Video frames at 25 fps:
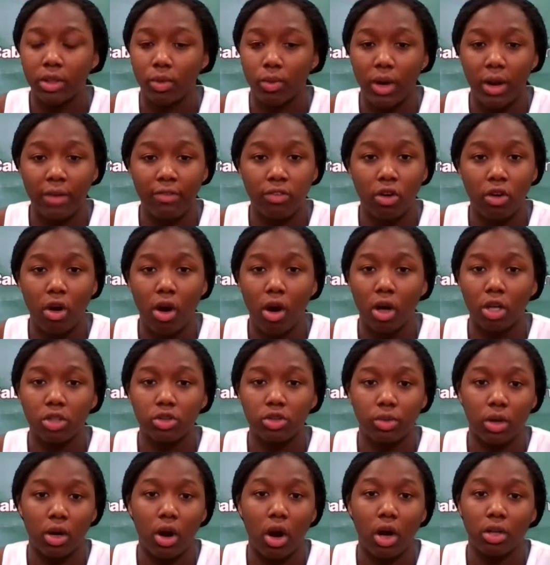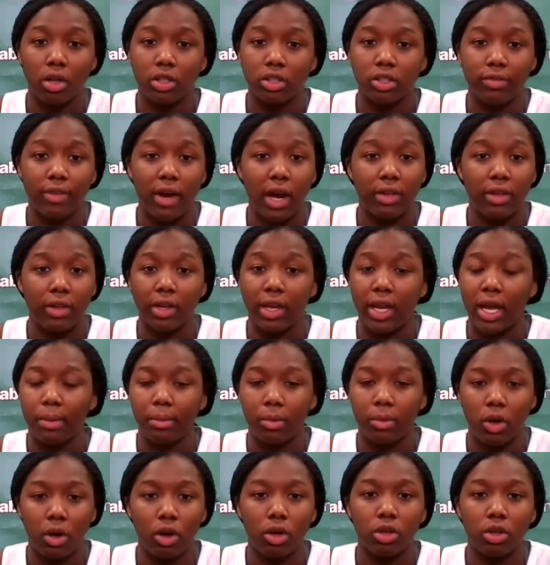what the ref calls, regardless of how the
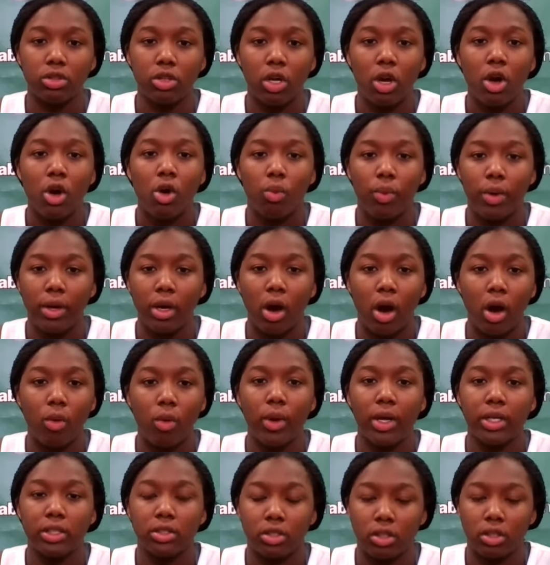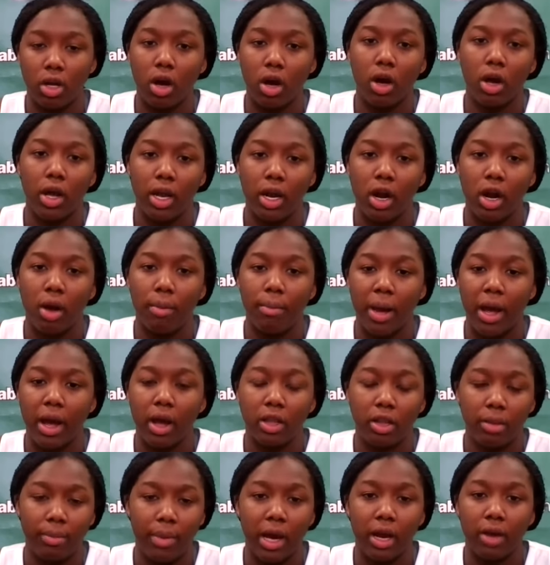game goes. We always thought in
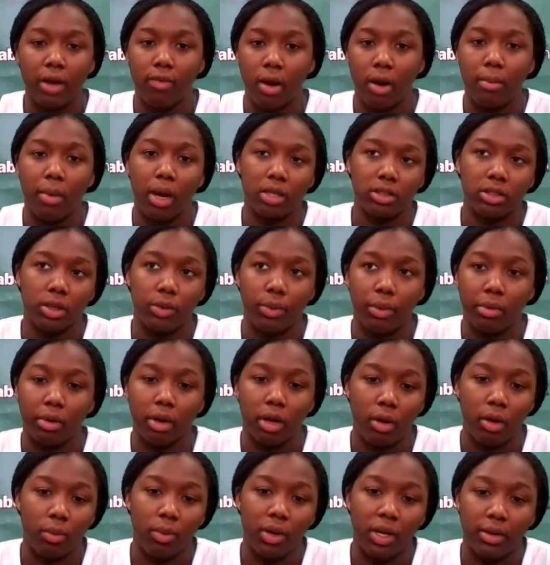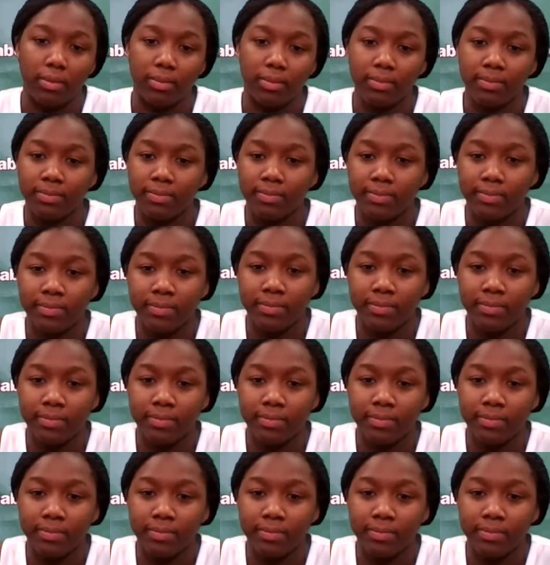the back of our minds that we were going to win.